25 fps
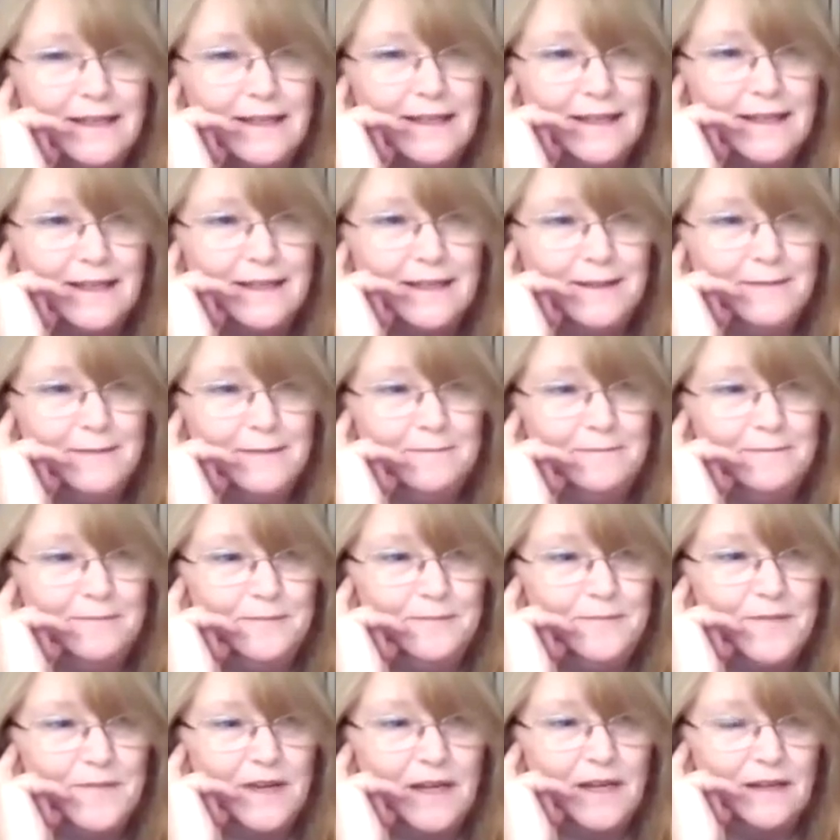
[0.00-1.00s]
Um,
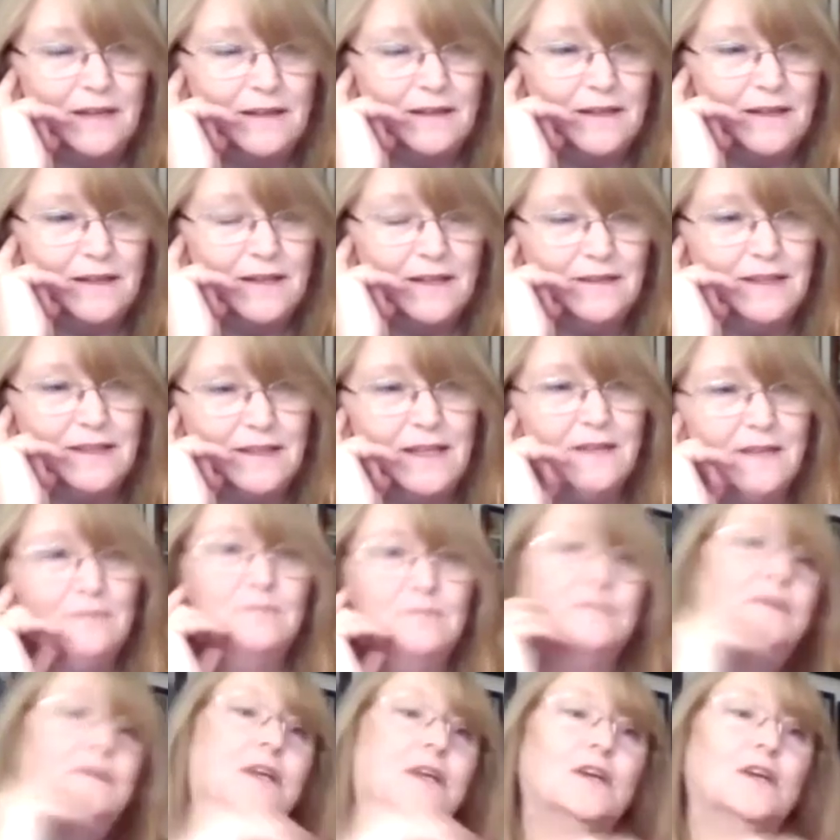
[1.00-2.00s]
and, and they,
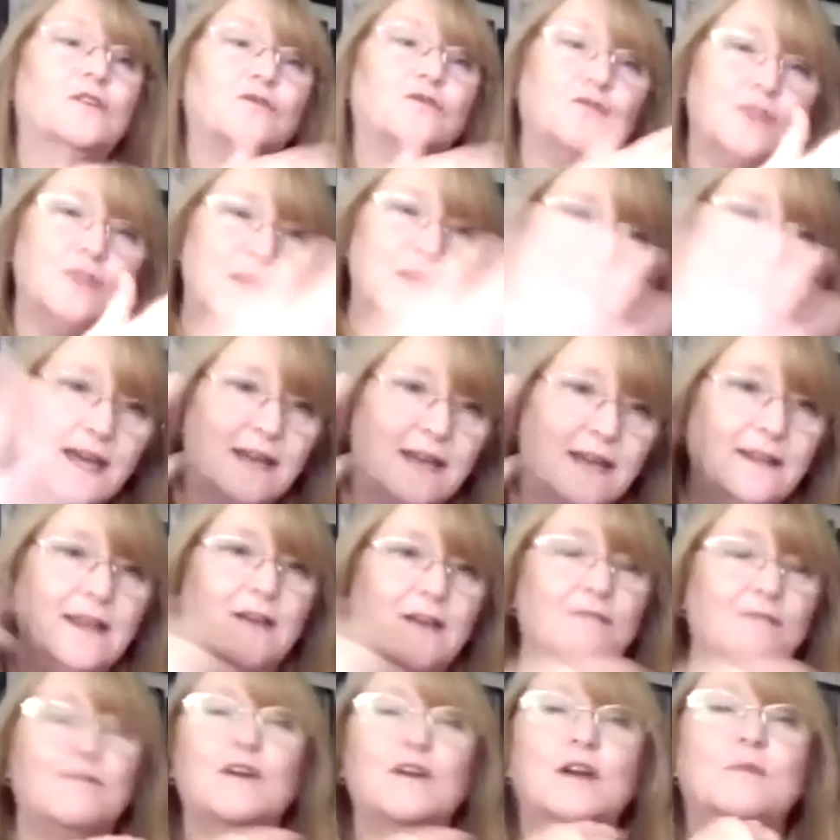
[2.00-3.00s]
they create the
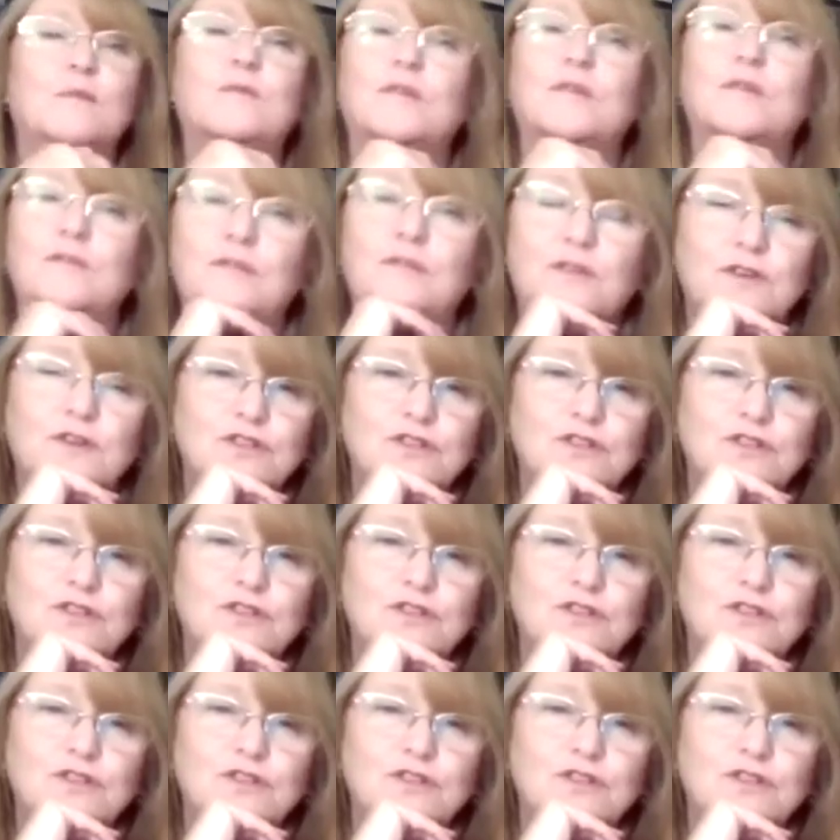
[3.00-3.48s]
environment for